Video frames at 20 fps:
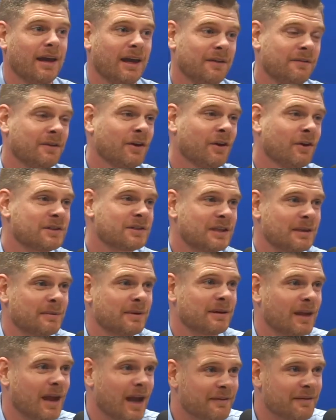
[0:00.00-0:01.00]
you go see him
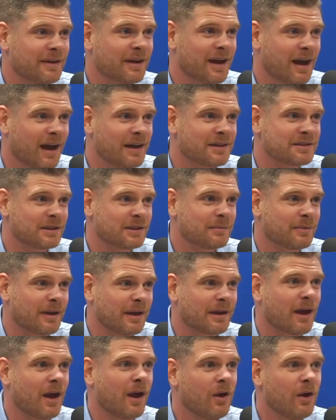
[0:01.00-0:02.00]
live in concert, you'd be
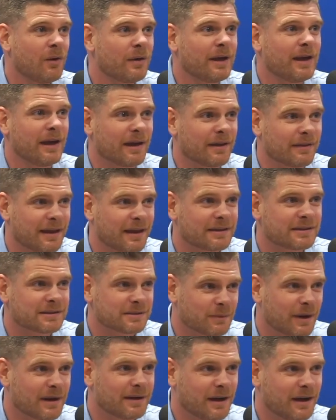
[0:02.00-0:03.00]
like, oh, yeah, that's
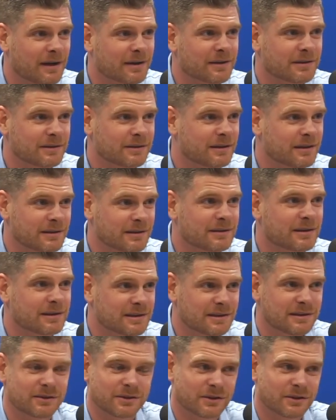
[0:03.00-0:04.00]
why
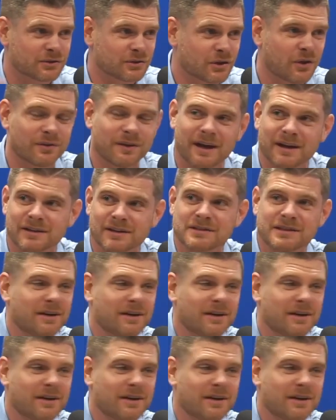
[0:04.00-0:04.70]
these are all Dr. Sarah's